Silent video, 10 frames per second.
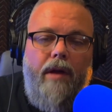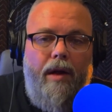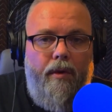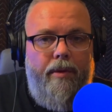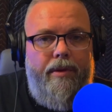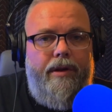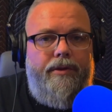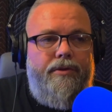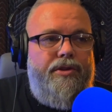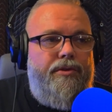I want to be able to
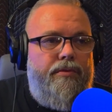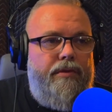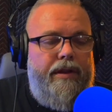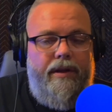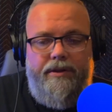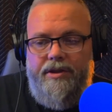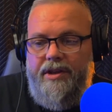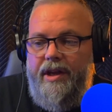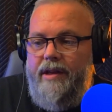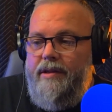do two, just
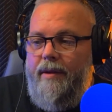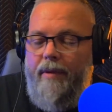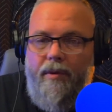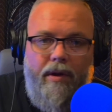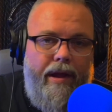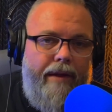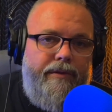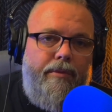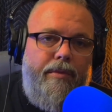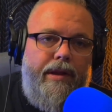in case I might want to have
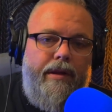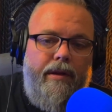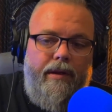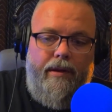somebody